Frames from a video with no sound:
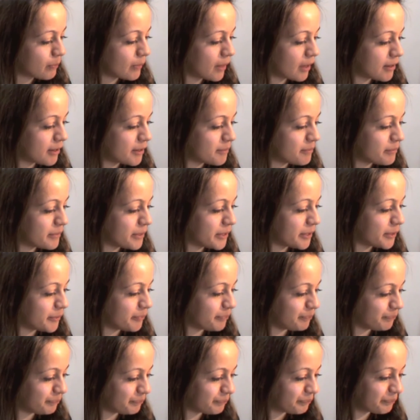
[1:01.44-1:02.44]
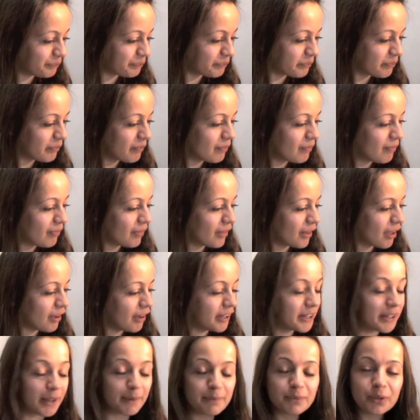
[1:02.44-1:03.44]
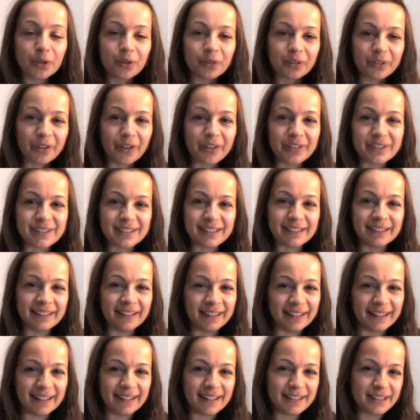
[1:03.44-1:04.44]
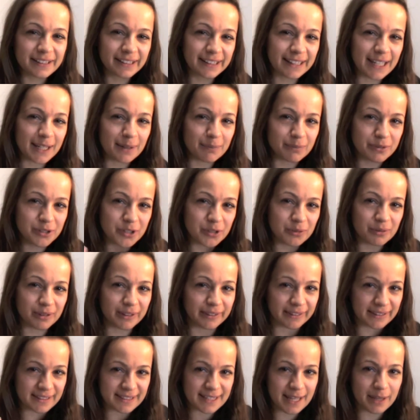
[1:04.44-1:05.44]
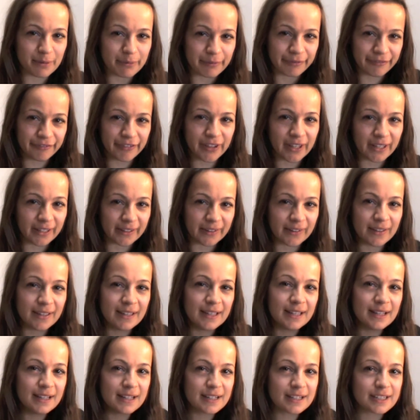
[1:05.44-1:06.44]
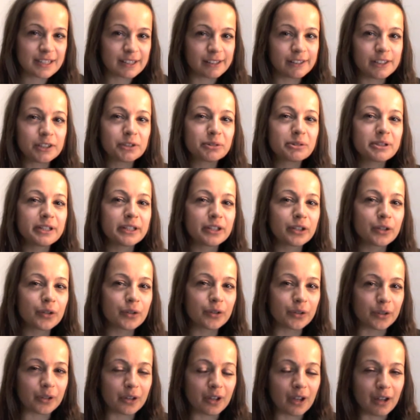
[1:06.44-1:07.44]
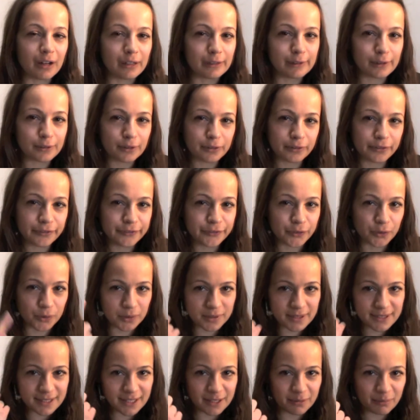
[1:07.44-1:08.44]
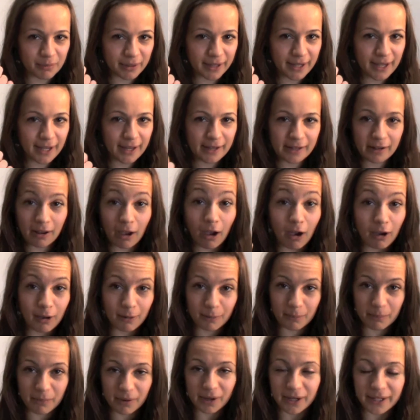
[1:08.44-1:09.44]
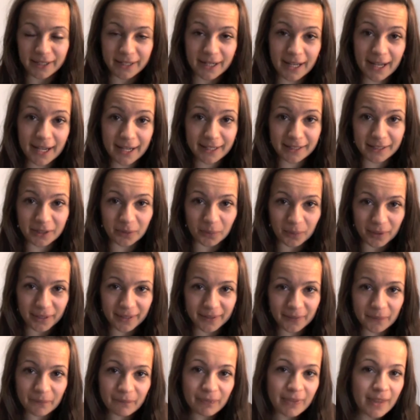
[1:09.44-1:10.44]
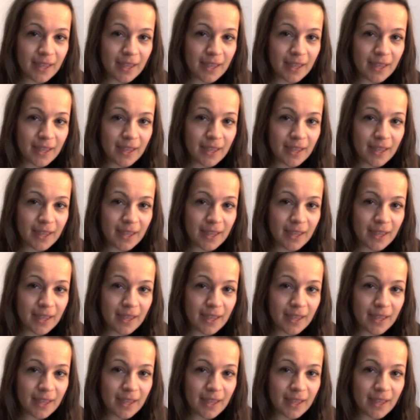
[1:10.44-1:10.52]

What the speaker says: I'm not going to keep doing the same thing. So I already know that a lot of the thoughts in my head aren't mine anyway.